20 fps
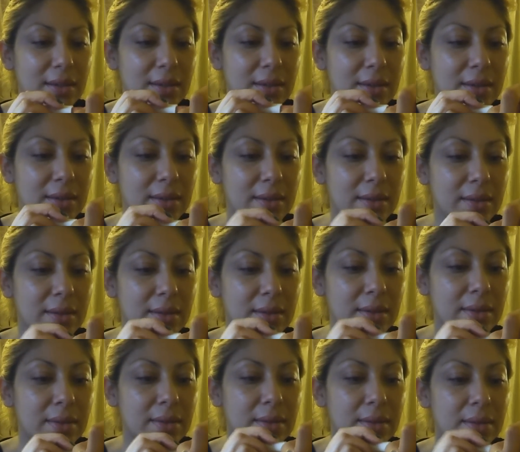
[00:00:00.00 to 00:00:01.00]

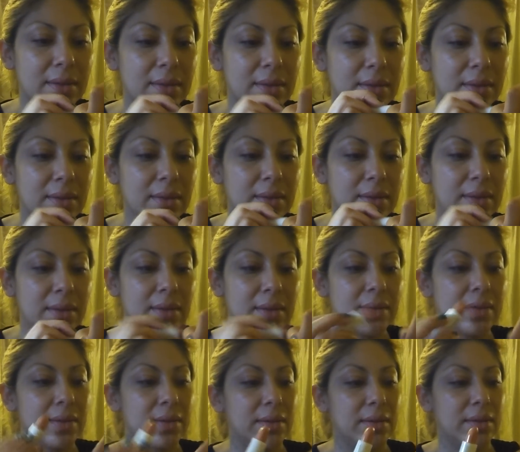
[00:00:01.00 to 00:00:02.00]

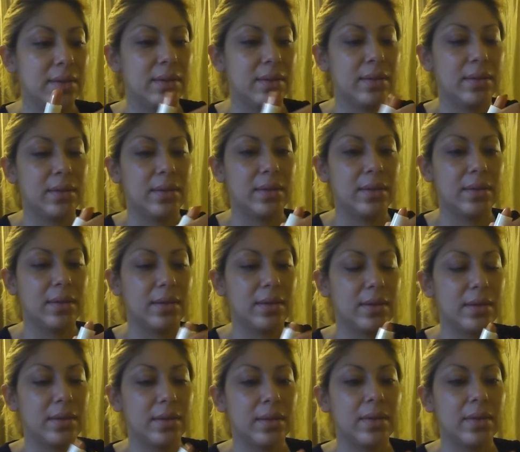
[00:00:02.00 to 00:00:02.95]
(silence)